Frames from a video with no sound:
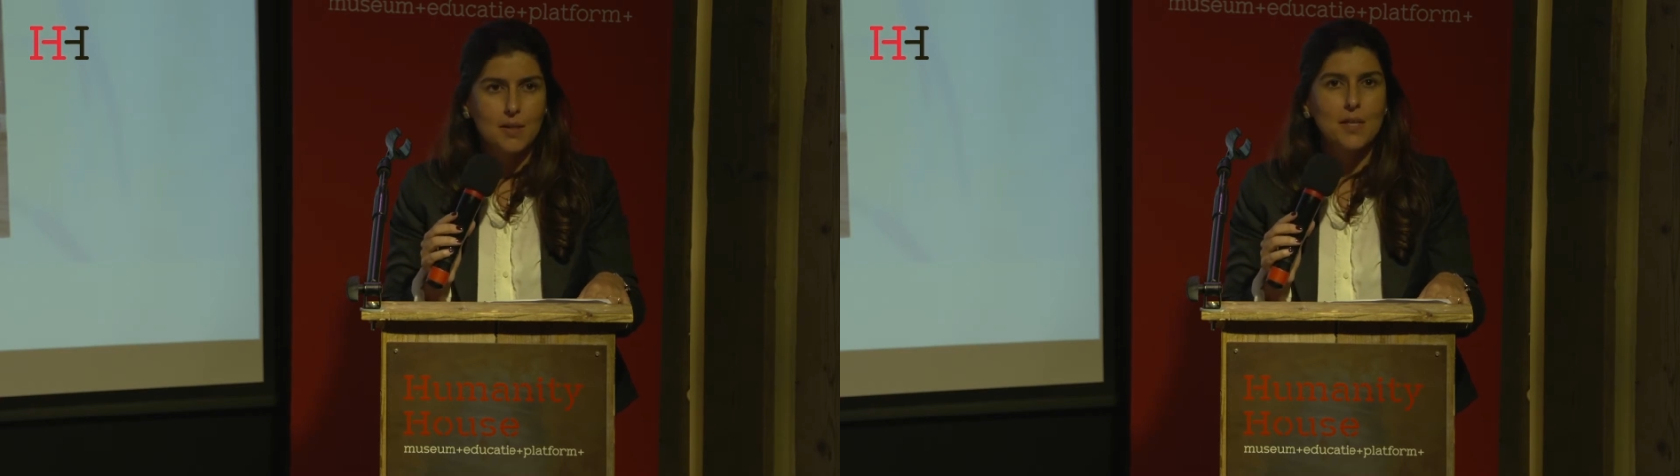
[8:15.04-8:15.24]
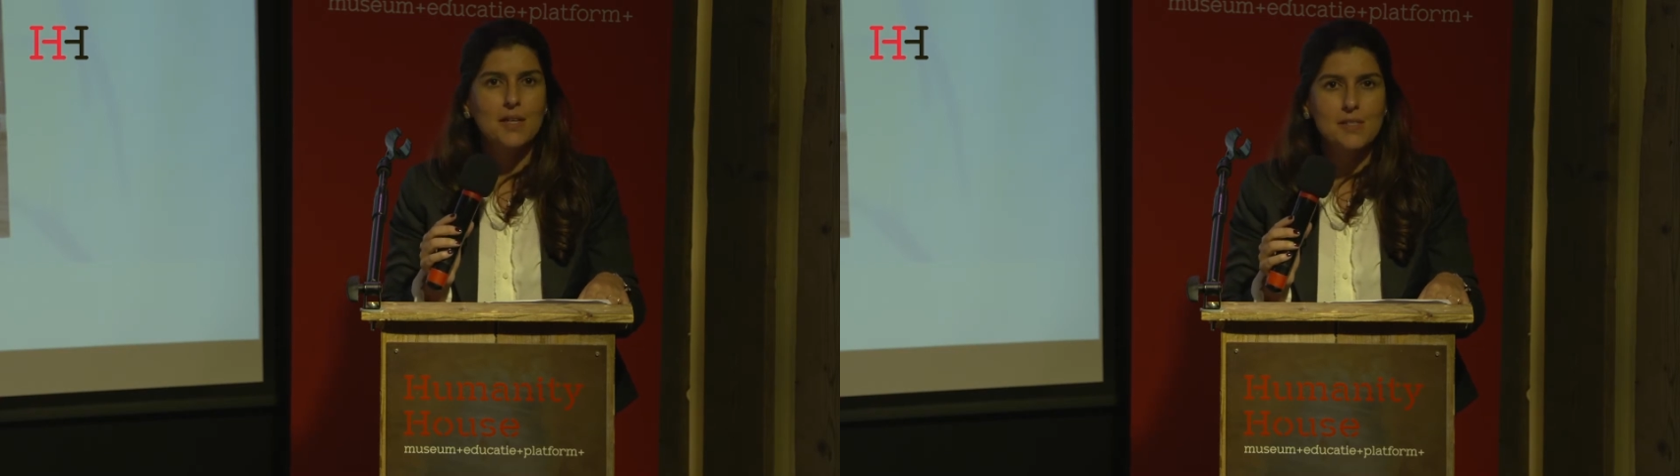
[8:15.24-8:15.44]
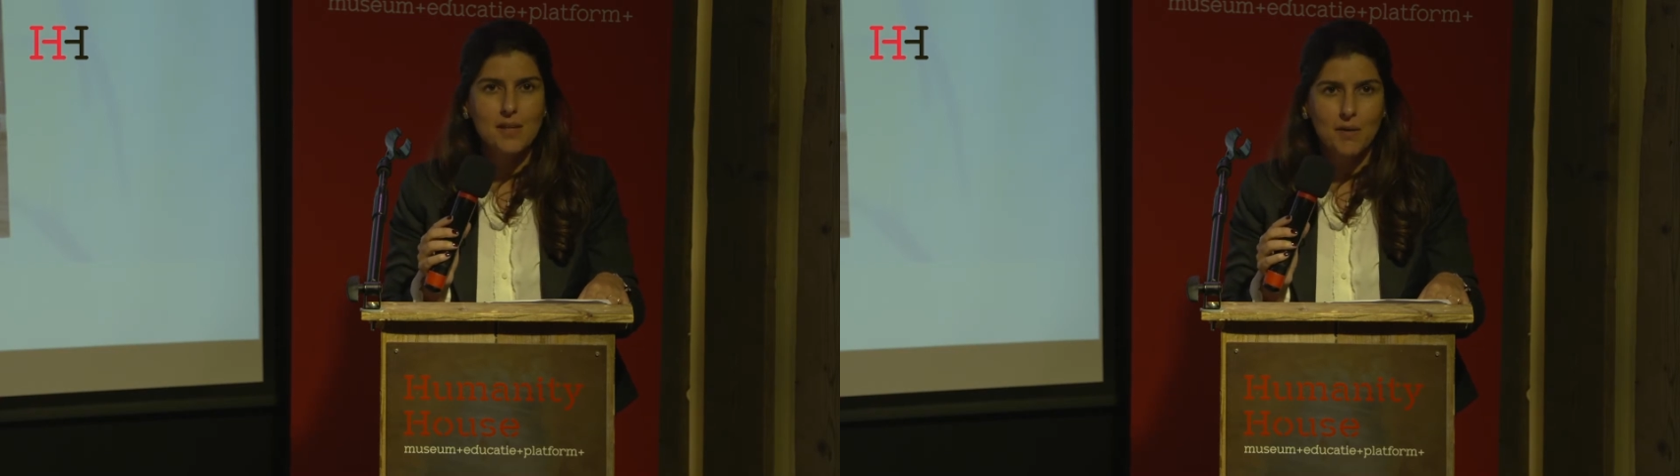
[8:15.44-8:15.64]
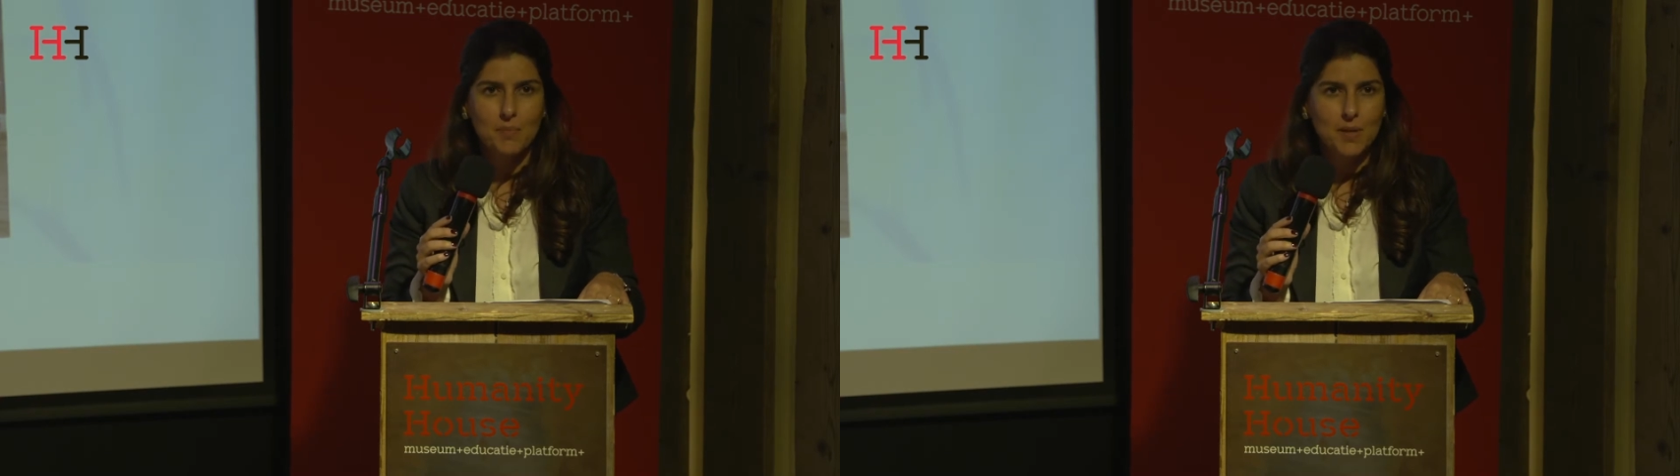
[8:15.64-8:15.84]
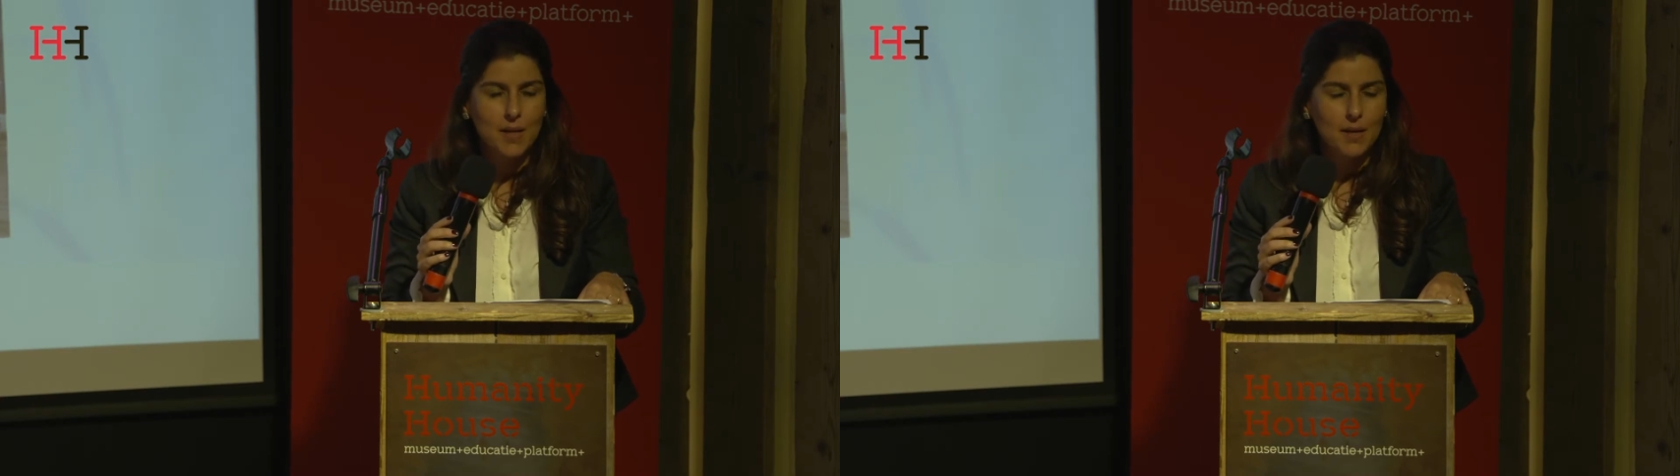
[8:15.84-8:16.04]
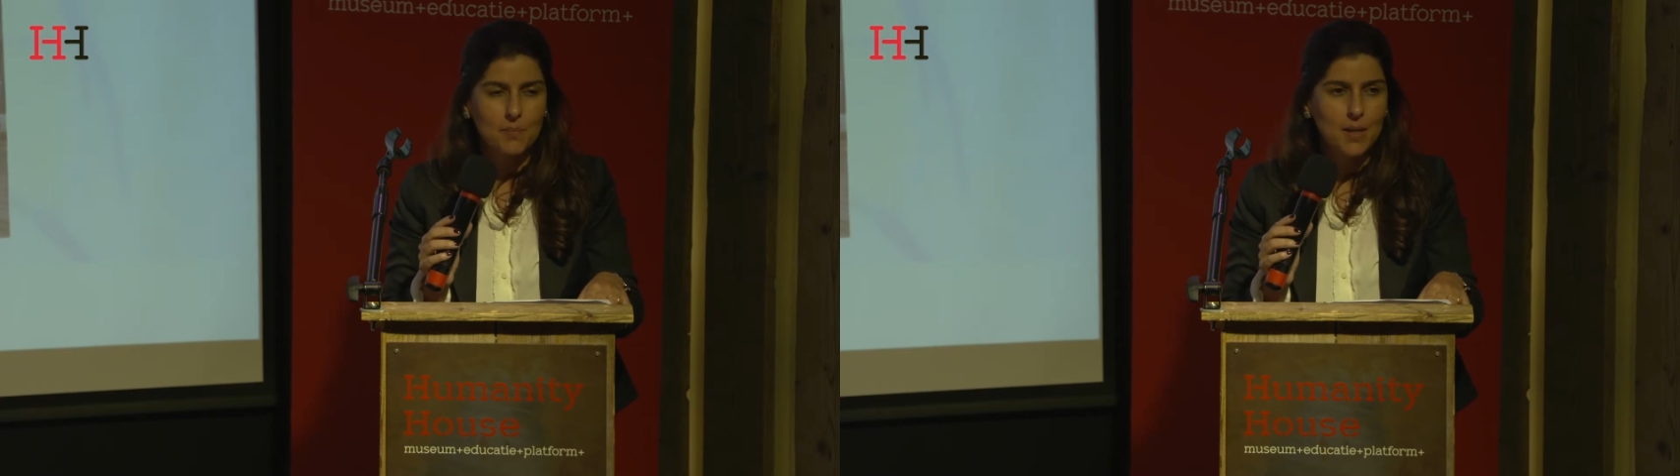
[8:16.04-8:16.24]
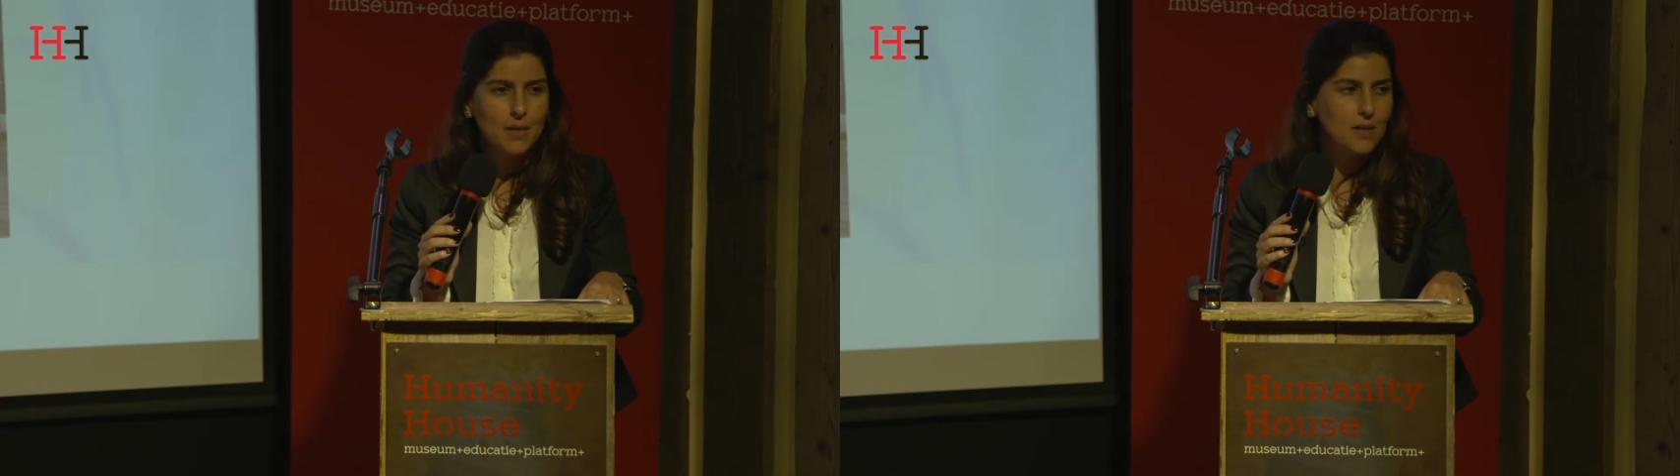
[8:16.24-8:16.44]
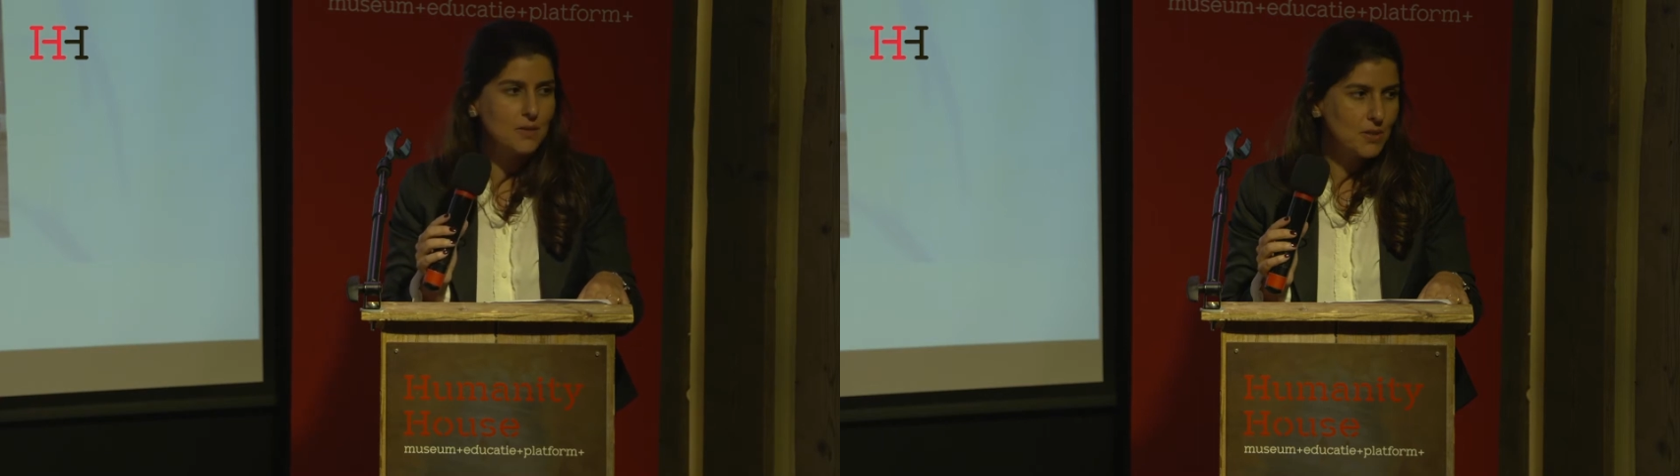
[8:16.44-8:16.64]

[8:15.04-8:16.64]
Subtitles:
things are being done